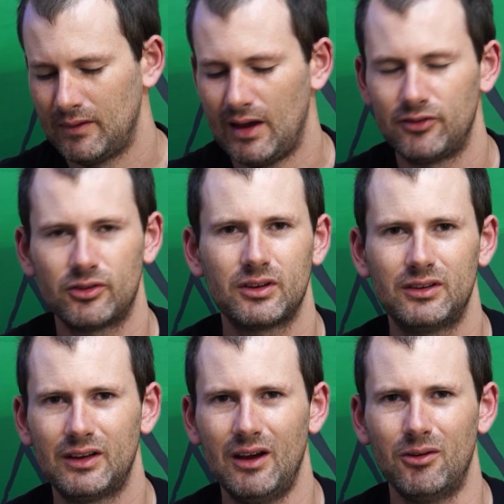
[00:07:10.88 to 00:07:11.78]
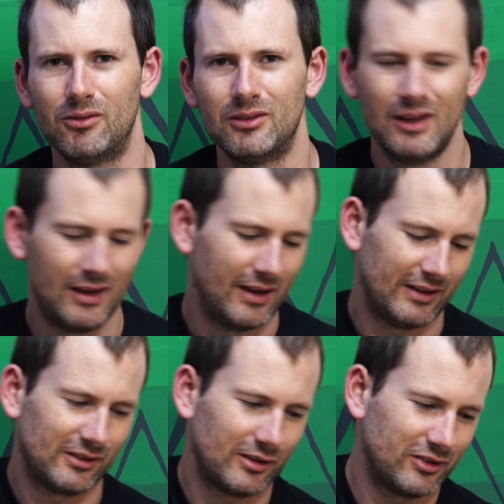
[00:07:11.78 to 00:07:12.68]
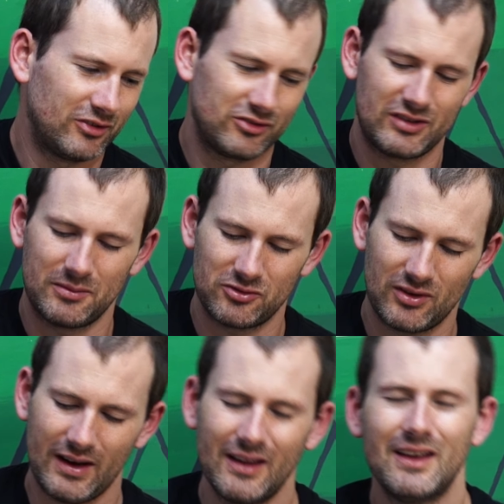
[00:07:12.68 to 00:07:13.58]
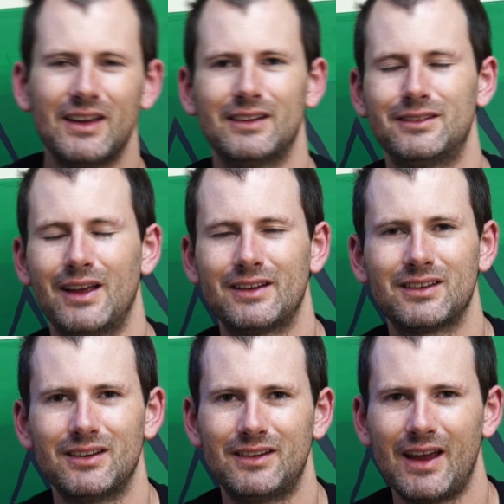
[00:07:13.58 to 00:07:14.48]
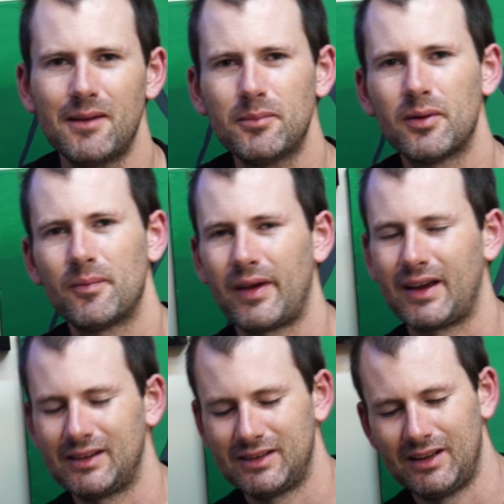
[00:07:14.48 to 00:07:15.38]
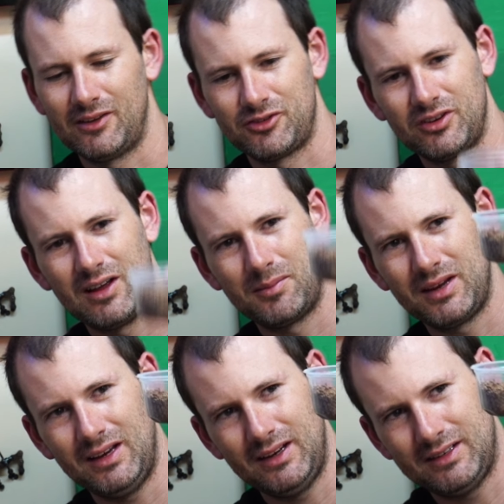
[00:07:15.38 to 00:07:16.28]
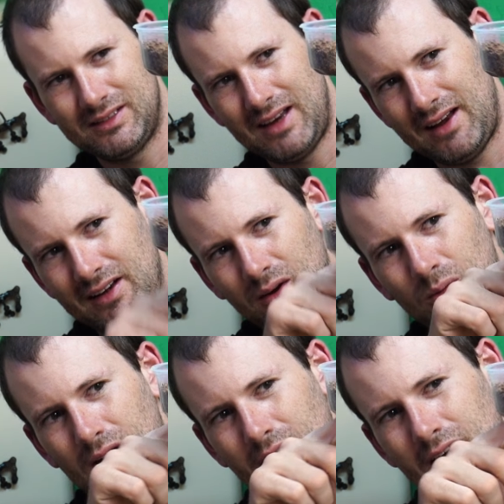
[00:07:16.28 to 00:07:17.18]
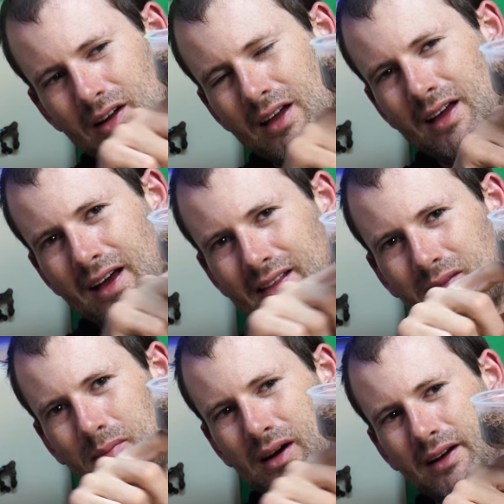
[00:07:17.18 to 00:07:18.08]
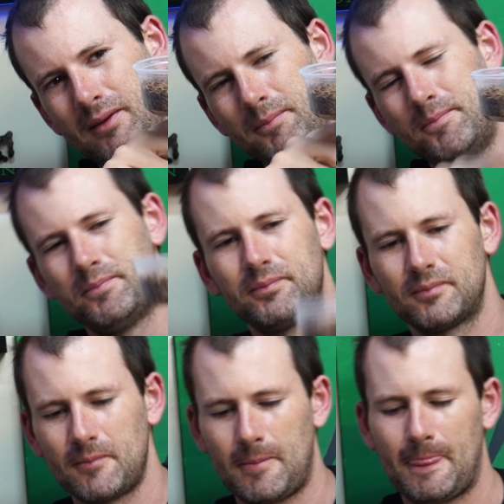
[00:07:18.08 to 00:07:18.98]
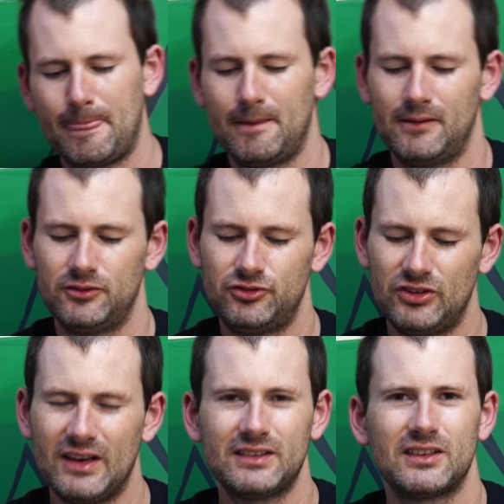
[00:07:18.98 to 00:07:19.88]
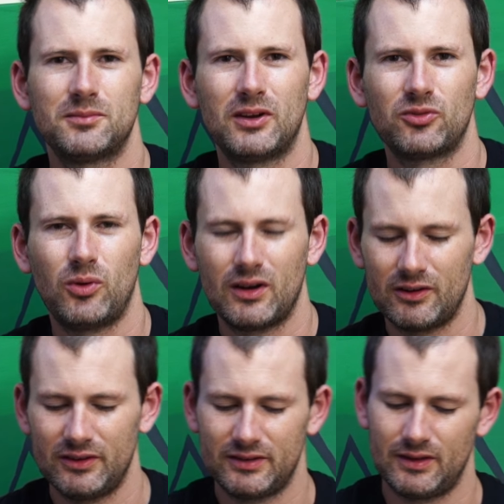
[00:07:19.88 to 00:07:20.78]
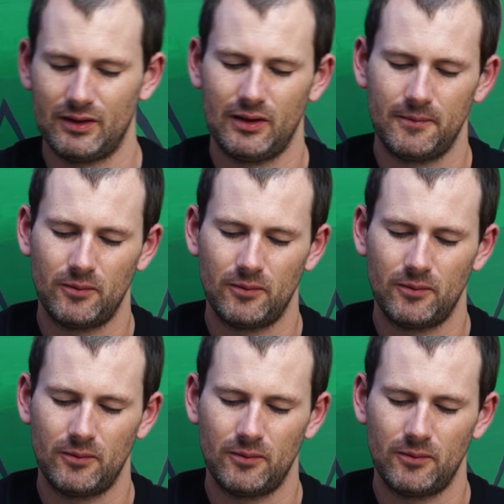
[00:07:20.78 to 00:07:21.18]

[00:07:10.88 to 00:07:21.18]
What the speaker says: and you're good to go. As long as your substrate is nice and damp. Like I said, there should not be any standing water at the bottom. Just as much water as the